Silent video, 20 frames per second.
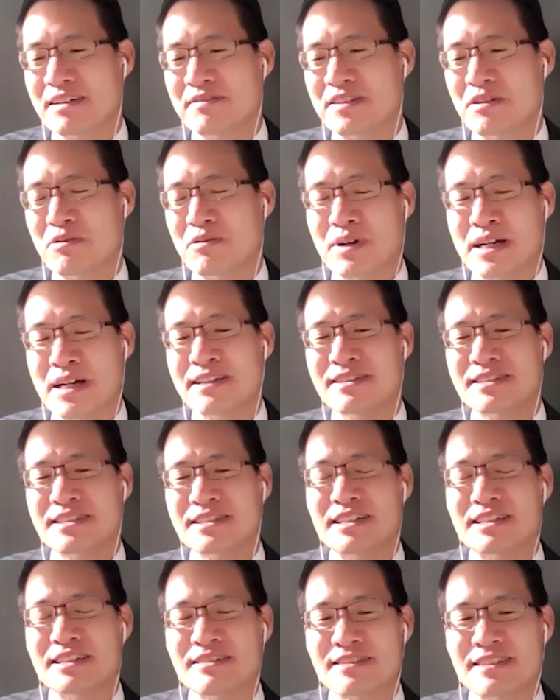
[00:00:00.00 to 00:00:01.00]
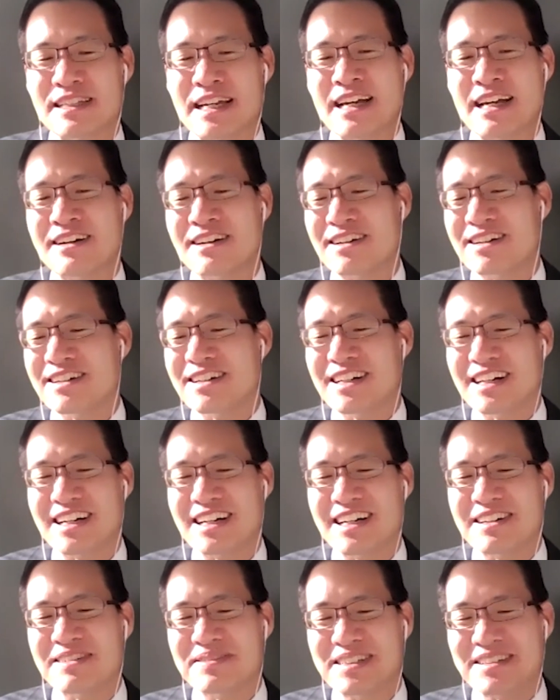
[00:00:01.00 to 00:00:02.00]
winds to the sail
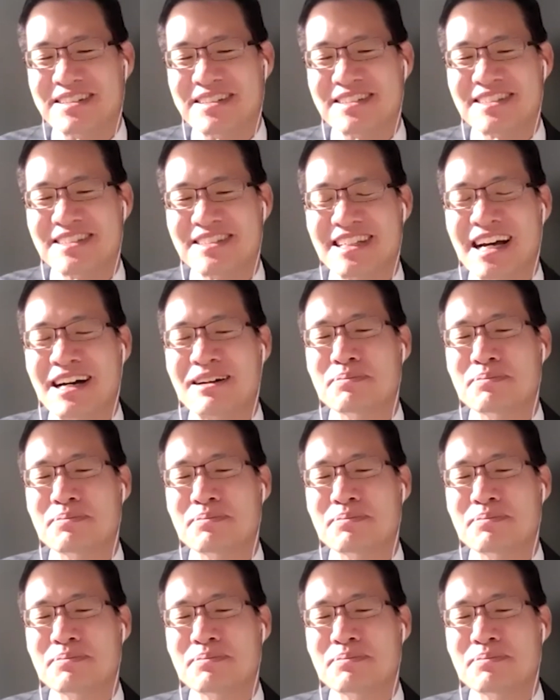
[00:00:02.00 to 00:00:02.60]
stop